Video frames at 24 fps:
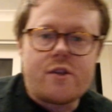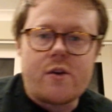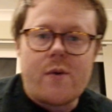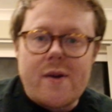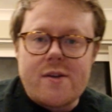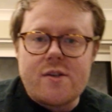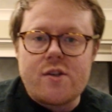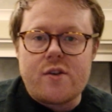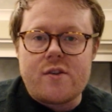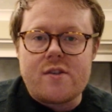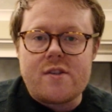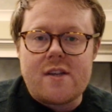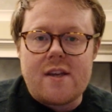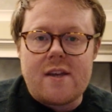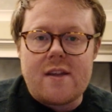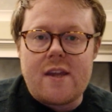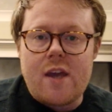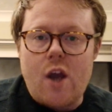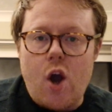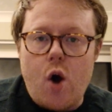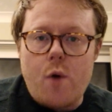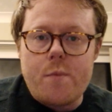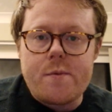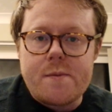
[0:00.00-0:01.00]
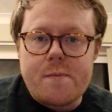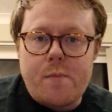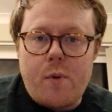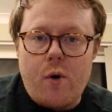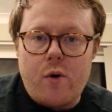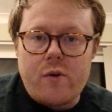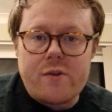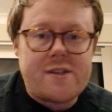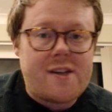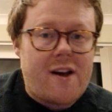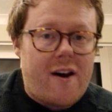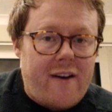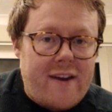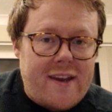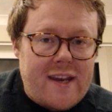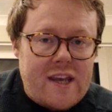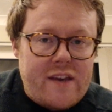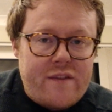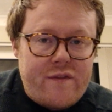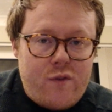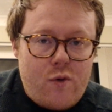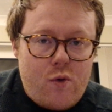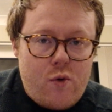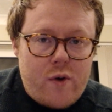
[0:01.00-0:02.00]
as you can see, the OBSBOT Tiny
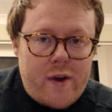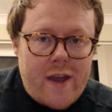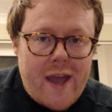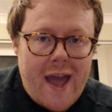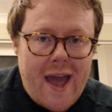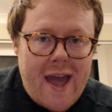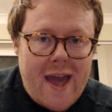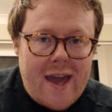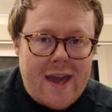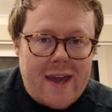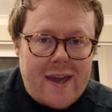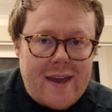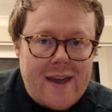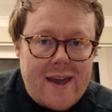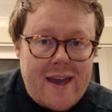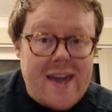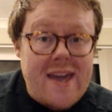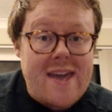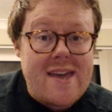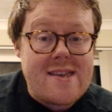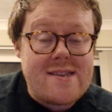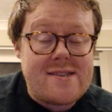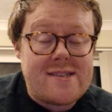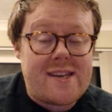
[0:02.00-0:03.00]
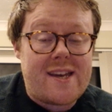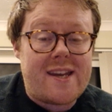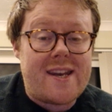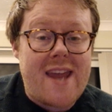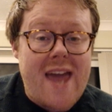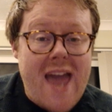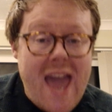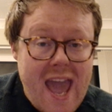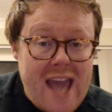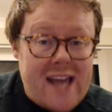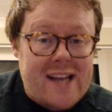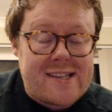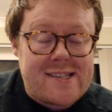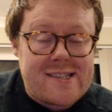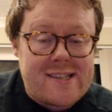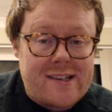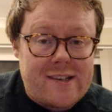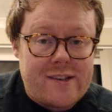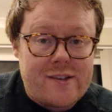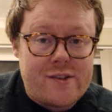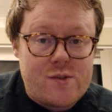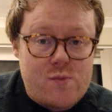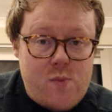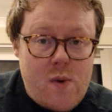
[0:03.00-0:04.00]
4K is an
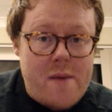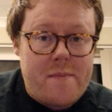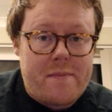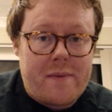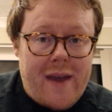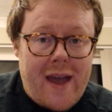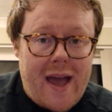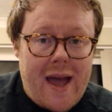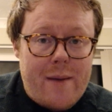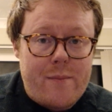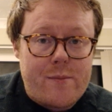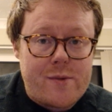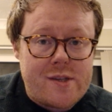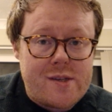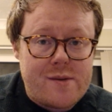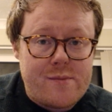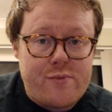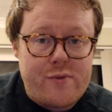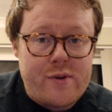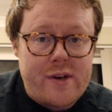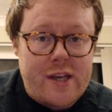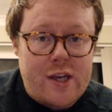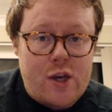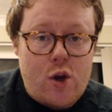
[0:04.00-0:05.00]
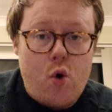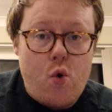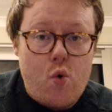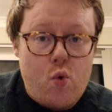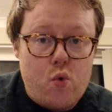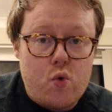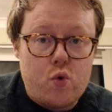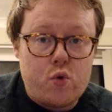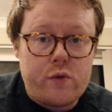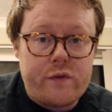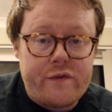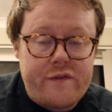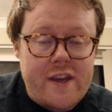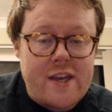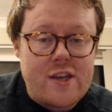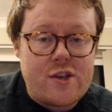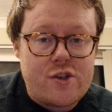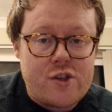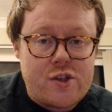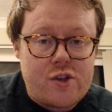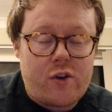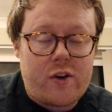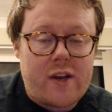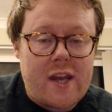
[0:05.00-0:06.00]
excellent webcam with some pretty cool
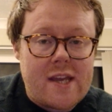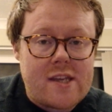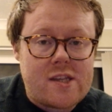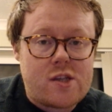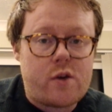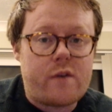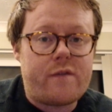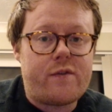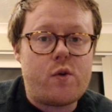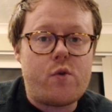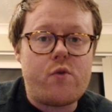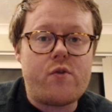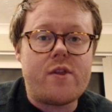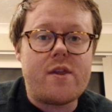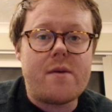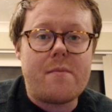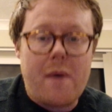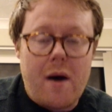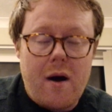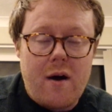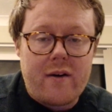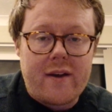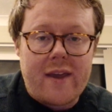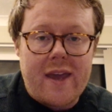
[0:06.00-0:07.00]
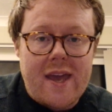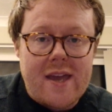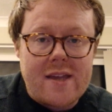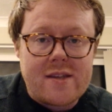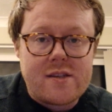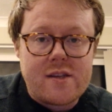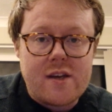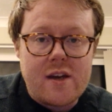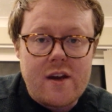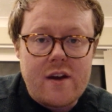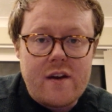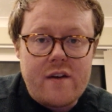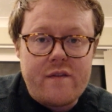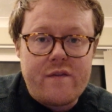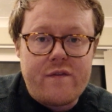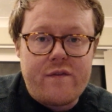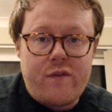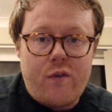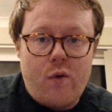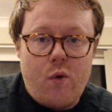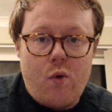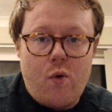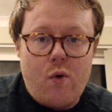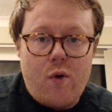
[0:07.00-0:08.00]
features on it. So if you're in the market
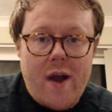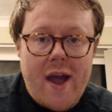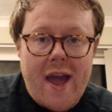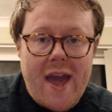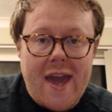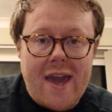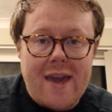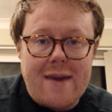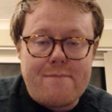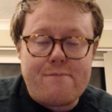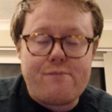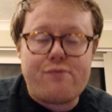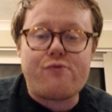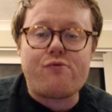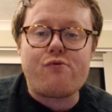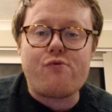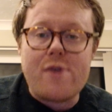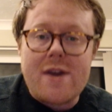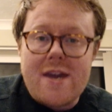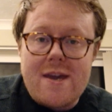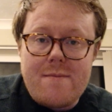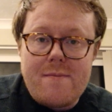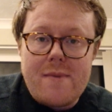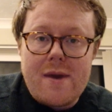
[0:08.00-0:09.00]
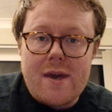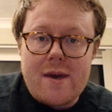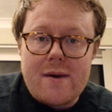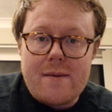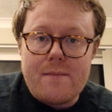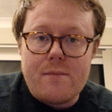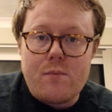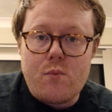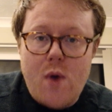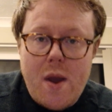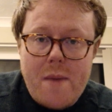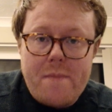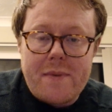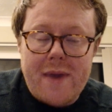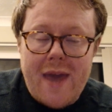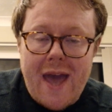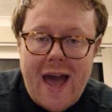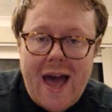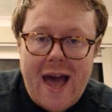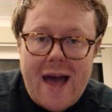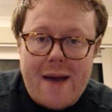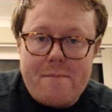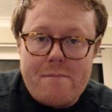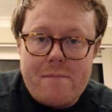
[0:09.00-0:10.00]
for a premium
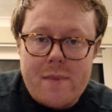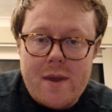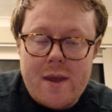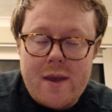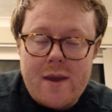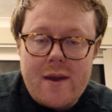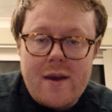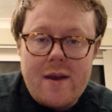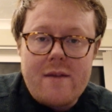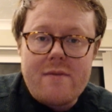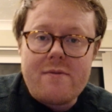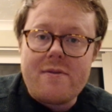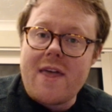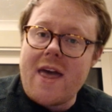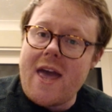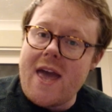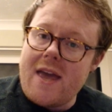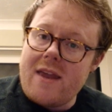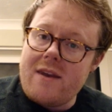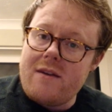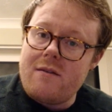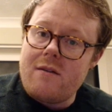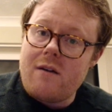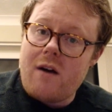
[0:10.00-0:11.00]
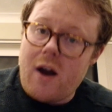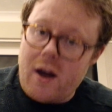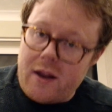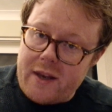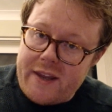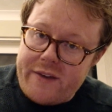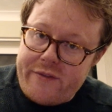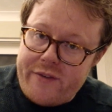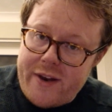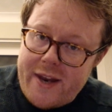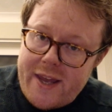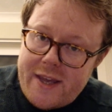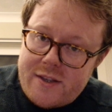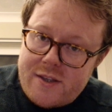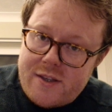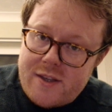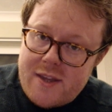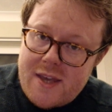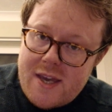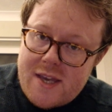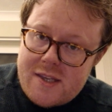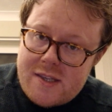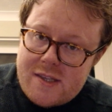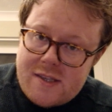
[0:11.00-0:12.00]
webcam, then I'll leave a link to
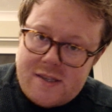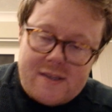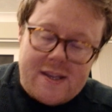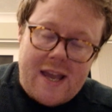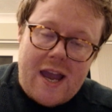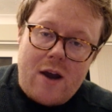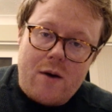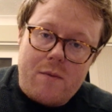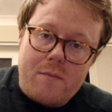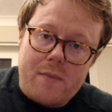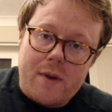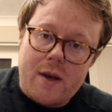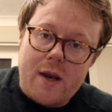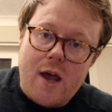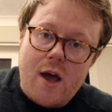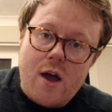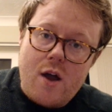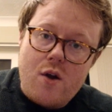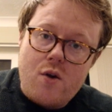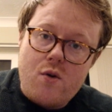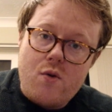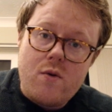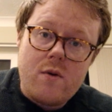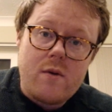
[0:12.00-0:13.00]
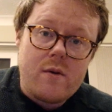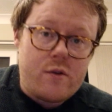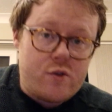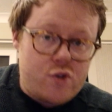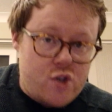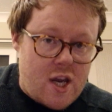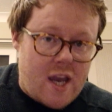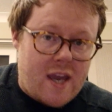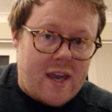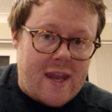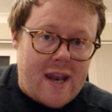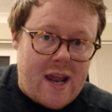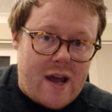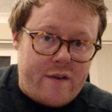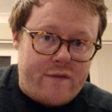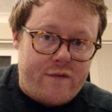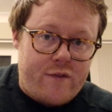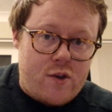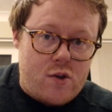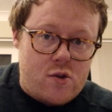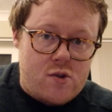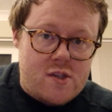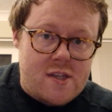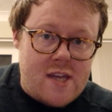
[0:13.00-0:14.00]
this down below. Check it out for
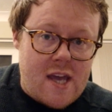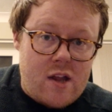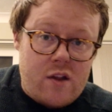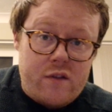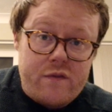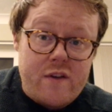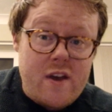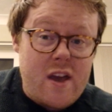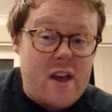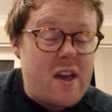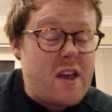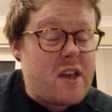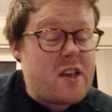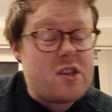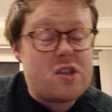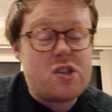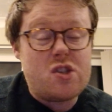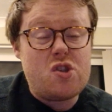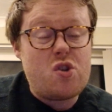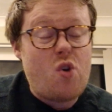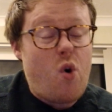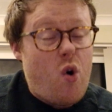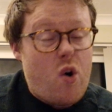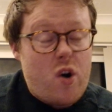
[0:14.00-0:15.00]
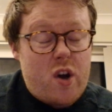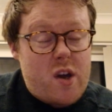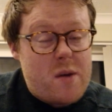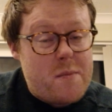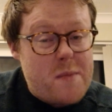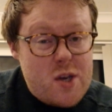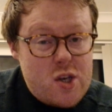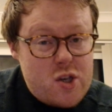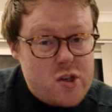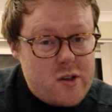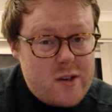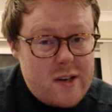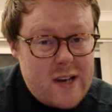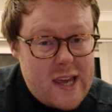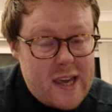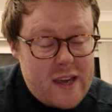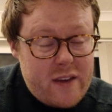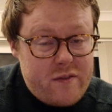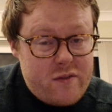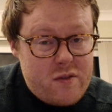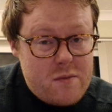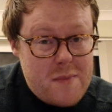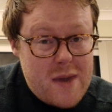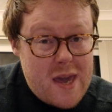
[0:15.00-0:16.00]
yourself. It's not a commission
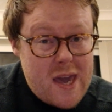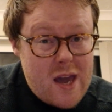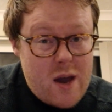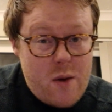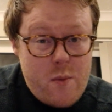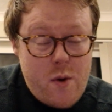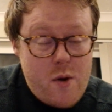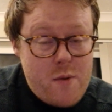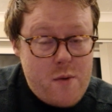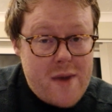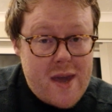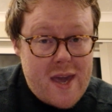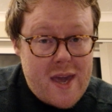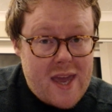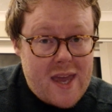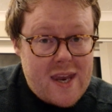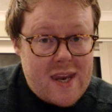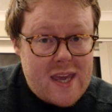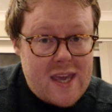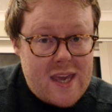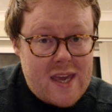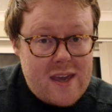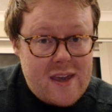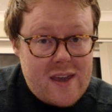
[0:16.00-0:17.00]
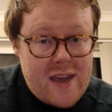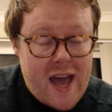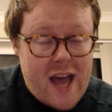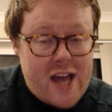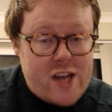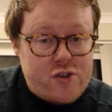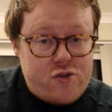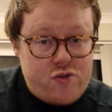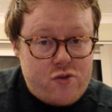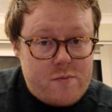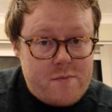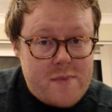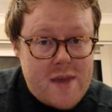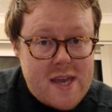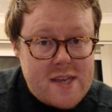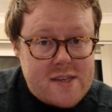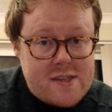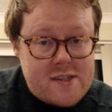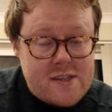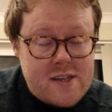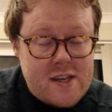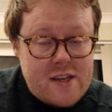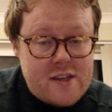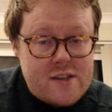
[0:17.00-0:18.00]
link for me. I won't make any cash from
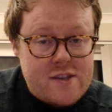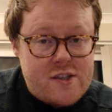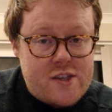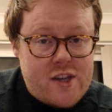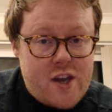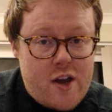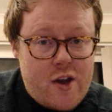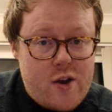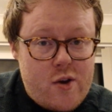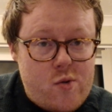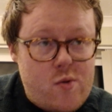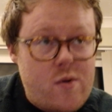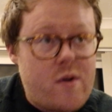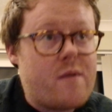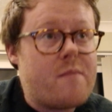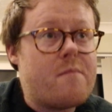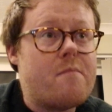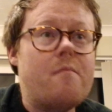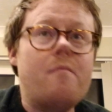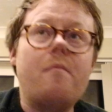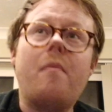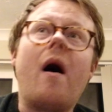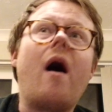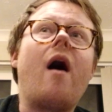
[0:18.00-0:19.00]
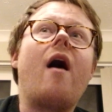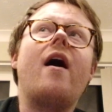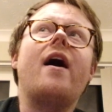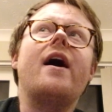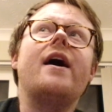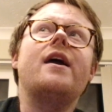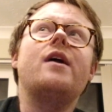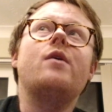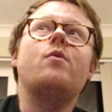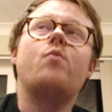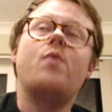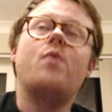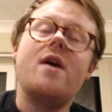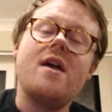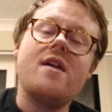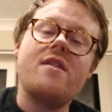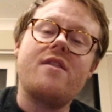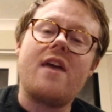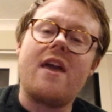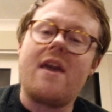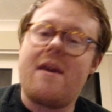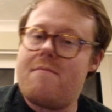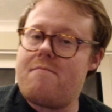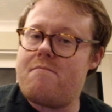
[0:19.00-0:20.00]
this. So buy with
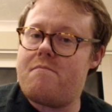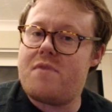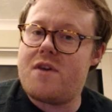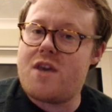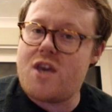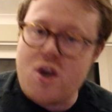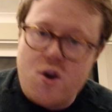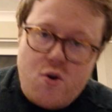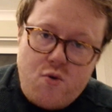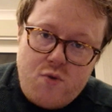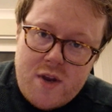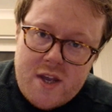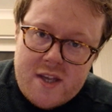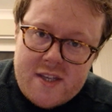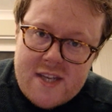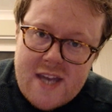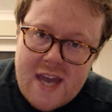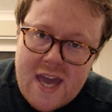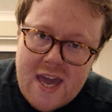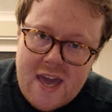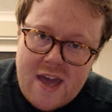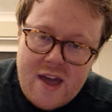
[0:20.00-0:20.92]
impunity.